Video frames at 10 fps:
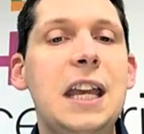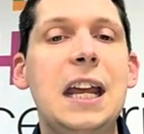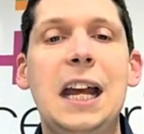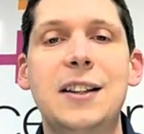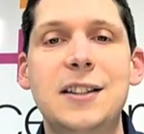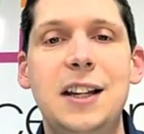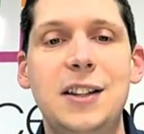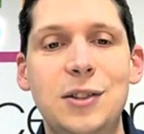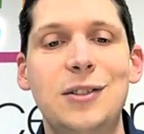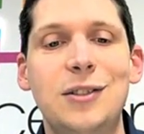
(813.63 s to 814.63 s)
get
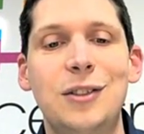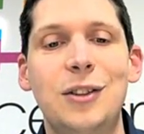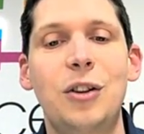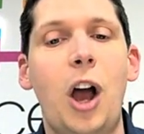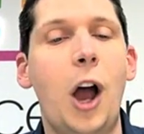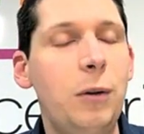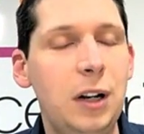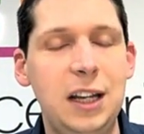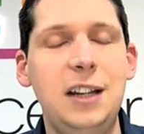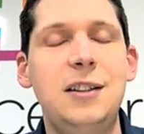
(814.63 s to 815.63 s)
access
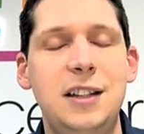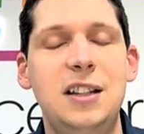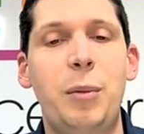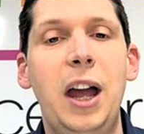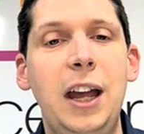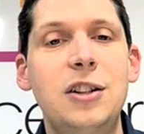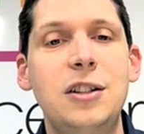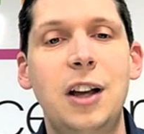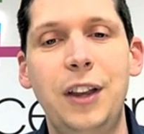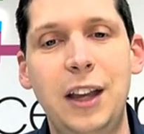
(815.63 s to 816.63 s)
only to this
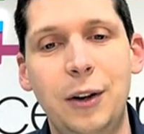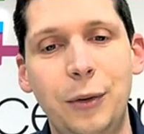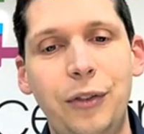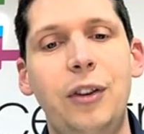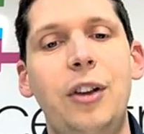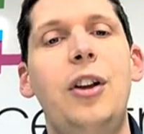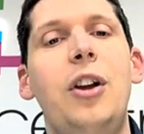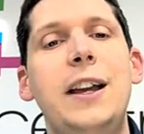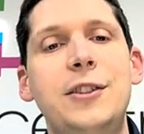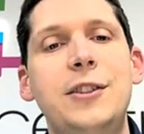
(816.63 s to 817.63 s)
page, nothing else,
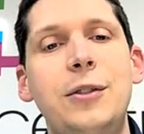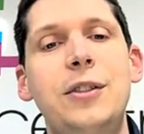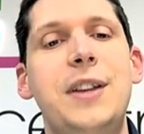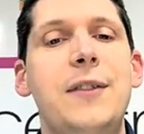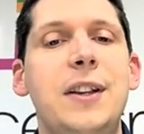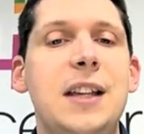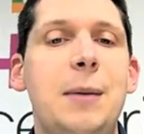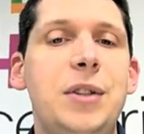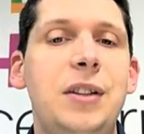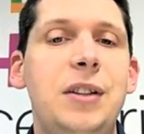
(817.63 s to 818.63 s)
as soon as they've
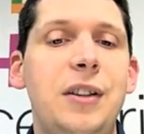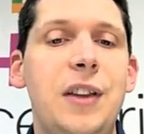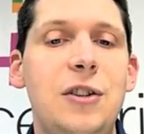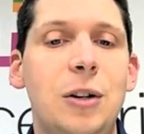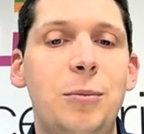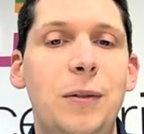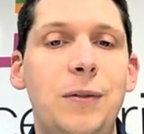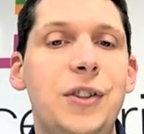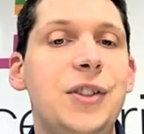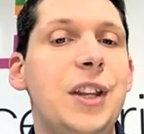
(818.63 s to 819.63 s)
accepted their job
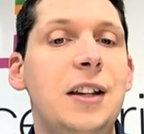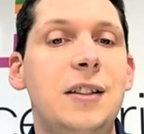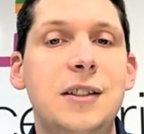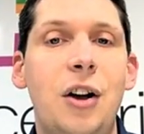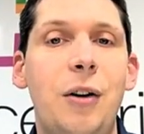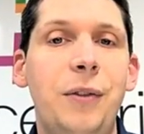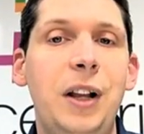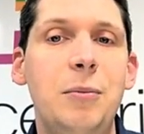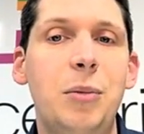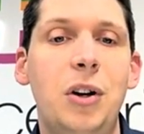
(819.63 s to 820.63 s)
offer, so they can start
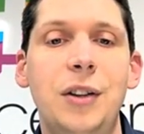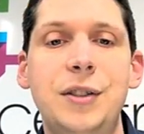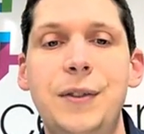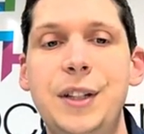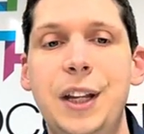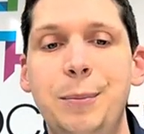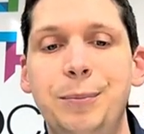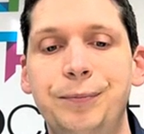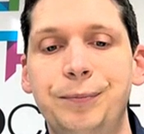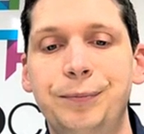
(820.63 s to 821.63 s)
feeling part of the team.